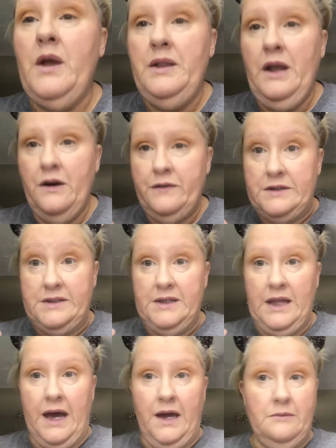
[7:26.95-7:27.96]
Now if you see
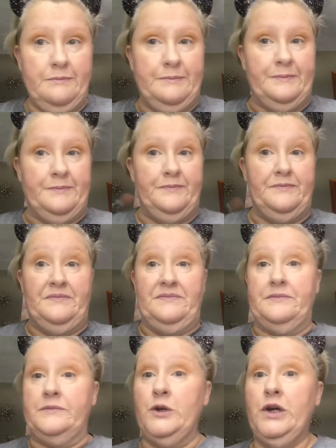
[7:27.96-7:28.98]
that,
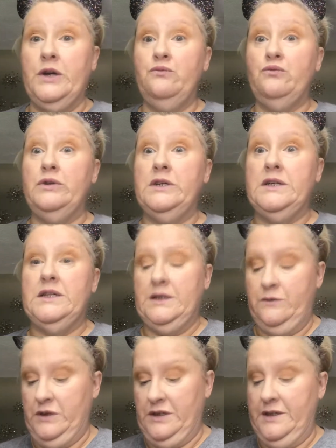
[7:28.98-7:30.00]
you can really,
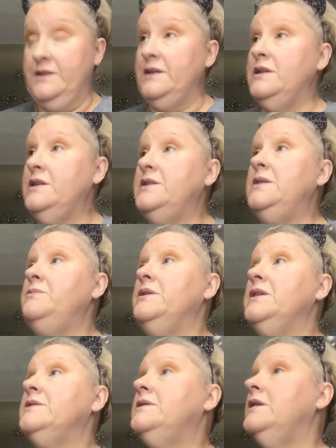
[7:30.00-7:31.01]
really see the
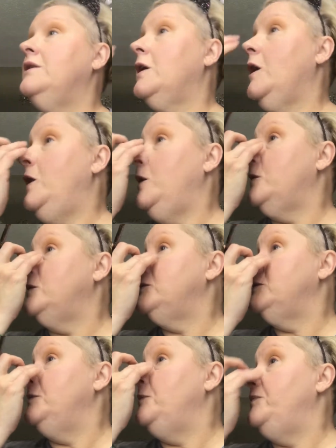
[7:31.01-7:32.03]
deepness in the
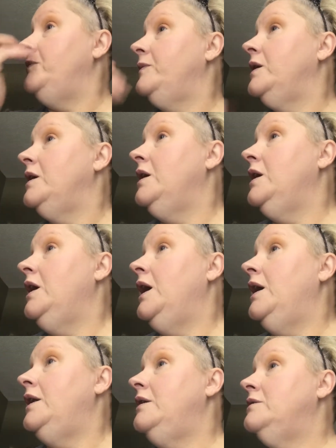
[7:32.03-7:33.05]
colors.
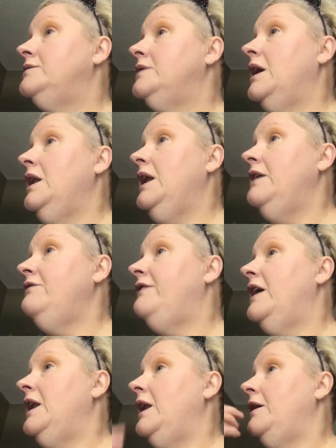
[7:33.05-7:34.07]
And there's not a lot of
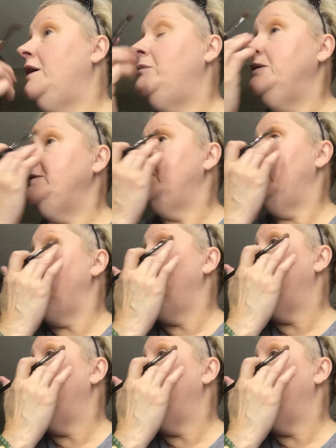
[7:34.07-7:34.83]
fallout, I must say.